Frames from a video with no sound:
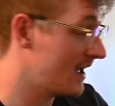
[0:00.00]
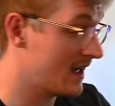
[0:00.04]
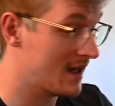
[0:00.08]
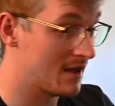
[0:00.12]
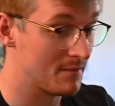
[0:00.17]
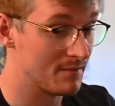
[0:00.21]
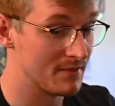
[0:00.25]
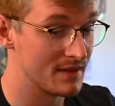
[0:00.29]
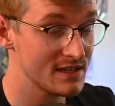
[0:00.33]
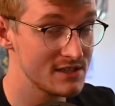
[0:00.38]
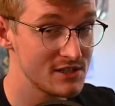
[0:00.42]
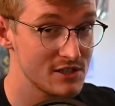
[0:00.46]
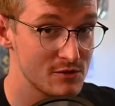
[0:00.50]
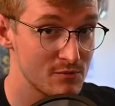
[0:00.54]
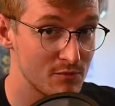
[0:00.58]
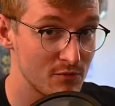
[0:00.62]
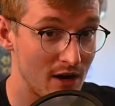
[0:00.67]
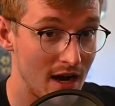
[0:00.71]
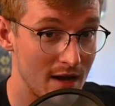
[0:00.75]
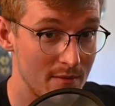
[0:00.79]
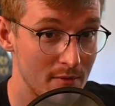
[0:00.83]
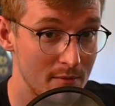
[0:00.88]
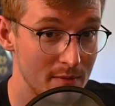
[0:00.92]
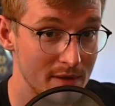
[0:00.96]
this is
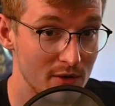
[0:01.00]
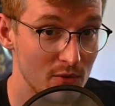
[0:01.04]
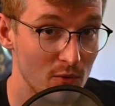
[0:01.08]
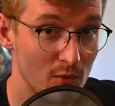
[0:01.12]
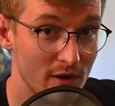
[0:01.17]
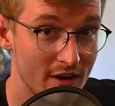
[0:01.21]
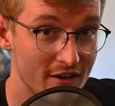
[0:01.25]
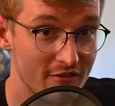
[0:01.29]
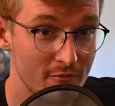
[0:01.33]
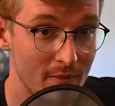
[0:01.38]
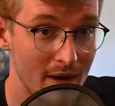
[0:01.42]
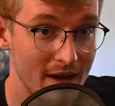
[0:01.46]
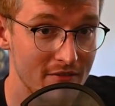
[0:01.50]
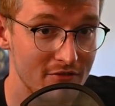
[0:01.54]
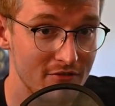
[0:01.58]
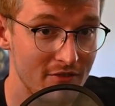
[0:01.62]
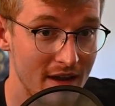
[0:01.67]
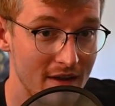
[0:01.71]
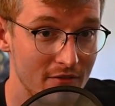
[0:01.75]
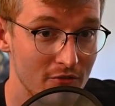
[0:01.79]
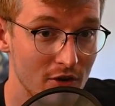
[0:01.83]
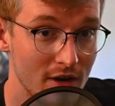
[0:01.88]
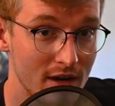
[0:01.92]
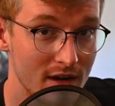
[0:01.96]
probably one of my
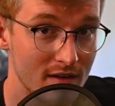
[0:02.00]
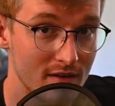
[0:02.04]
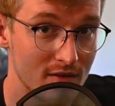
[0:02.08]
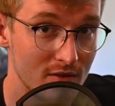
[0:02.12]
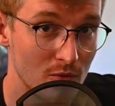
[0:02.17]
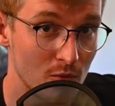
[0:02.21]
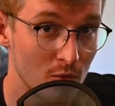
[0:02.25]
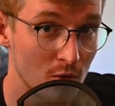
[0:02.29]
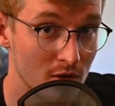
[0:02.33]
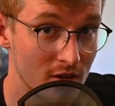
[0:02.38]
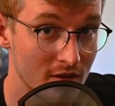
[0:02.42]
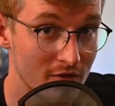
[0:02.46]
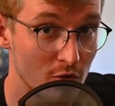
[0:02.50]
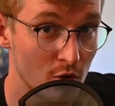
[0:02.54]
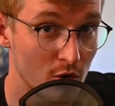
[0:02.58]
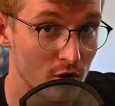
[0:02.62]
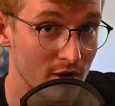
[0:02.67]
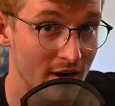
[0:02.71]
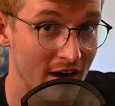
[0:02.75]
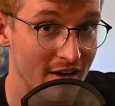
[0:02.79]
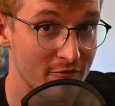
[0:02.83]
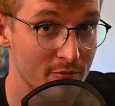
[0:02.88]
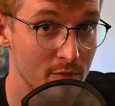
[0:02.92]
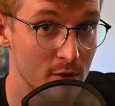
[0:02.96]
favorite World of
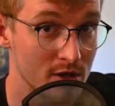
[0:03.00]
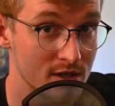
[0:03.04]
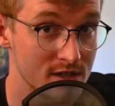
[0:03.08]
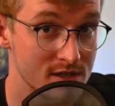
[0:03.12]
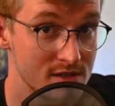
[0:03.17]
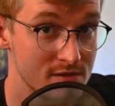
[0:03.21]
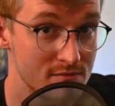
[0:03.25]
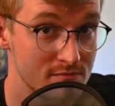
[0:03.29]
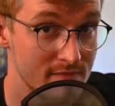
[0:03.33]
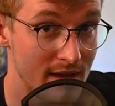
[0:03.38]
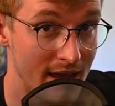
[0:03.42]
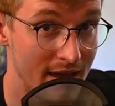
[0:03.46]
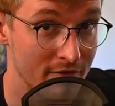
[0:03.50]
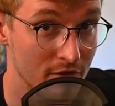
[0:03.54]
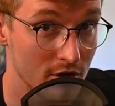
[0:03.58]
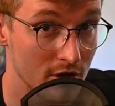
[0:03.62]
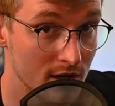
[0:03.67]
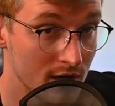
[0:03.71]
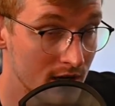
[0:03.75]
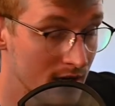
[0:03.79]
Warcraft books ever.